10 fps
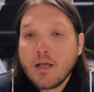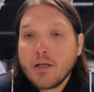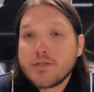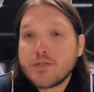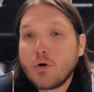
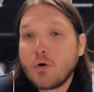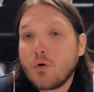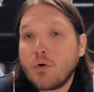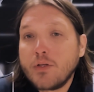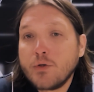
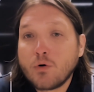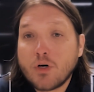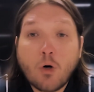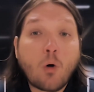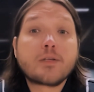So your
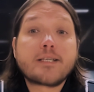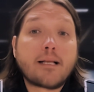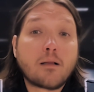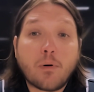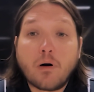
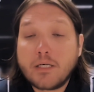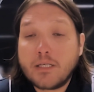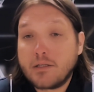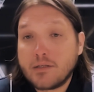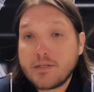wholesale
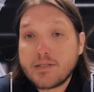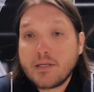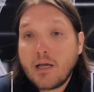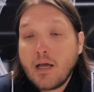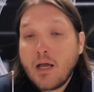partners
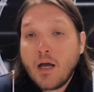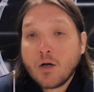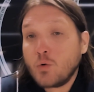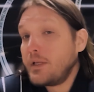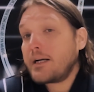
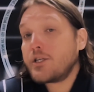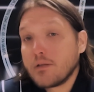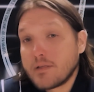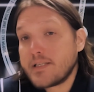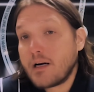could
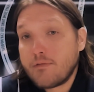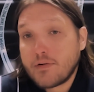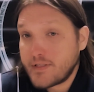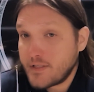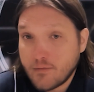actually serve
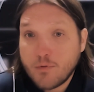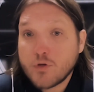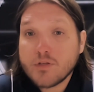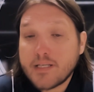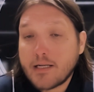as
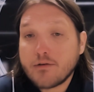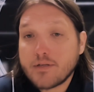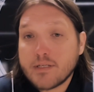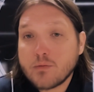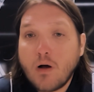distribution
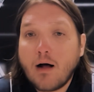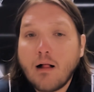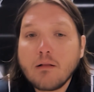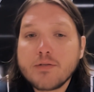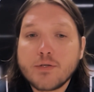centers as
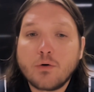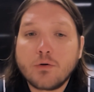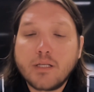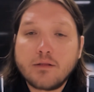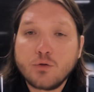well, so
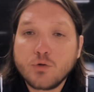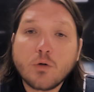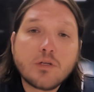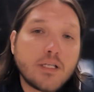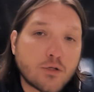that you
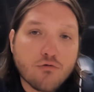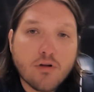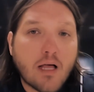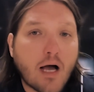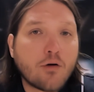don't need to
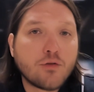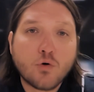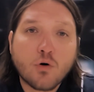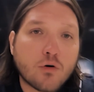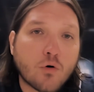rely on
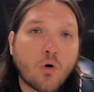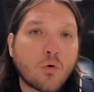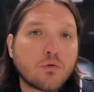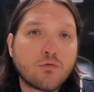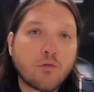your
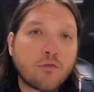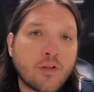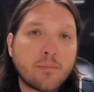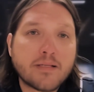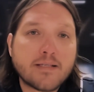own
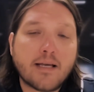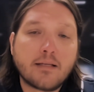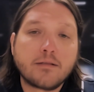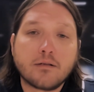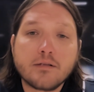fulfillment
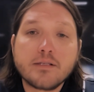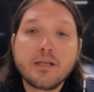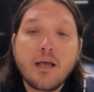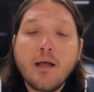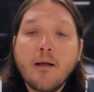centers
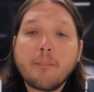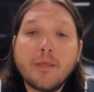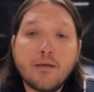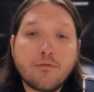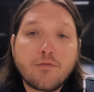
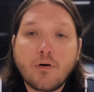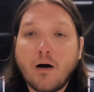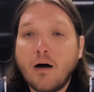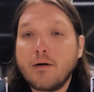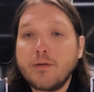if
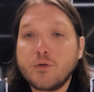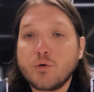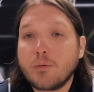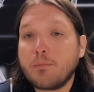your